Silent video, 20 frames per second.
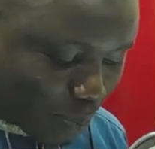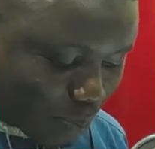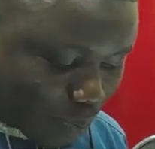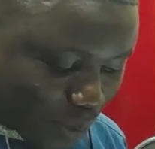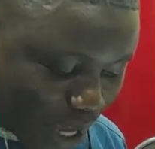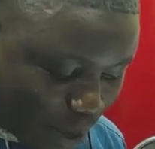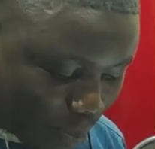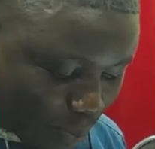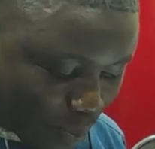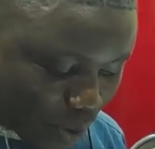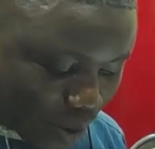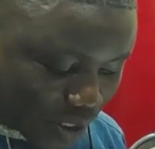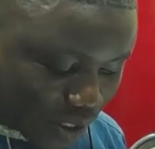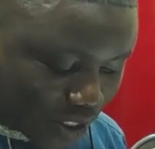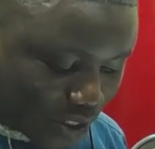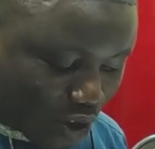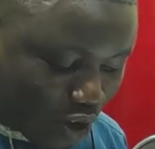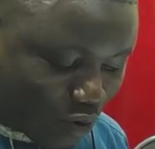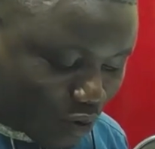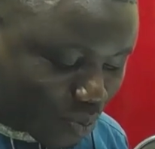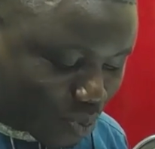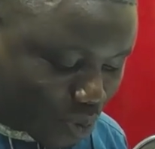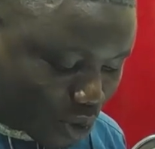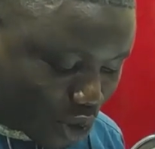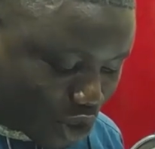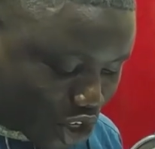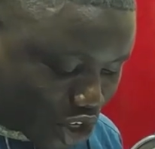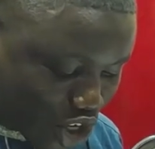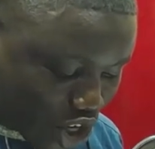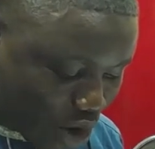purpose of
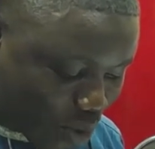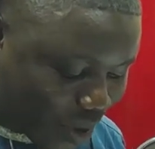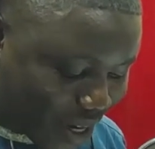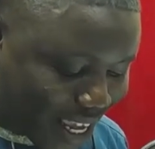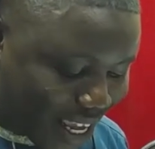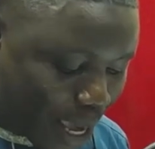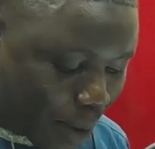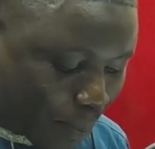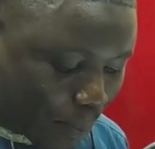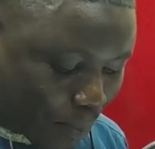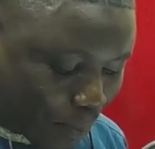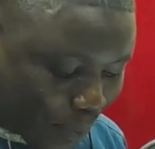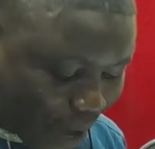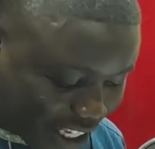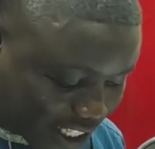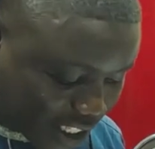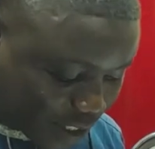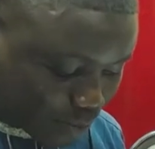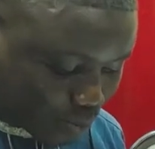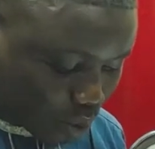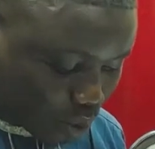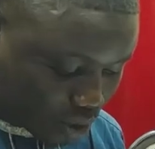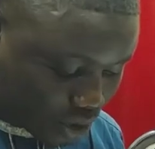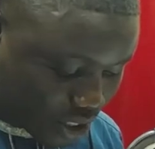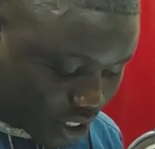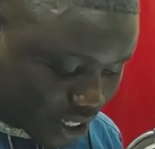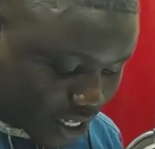procuring a passport,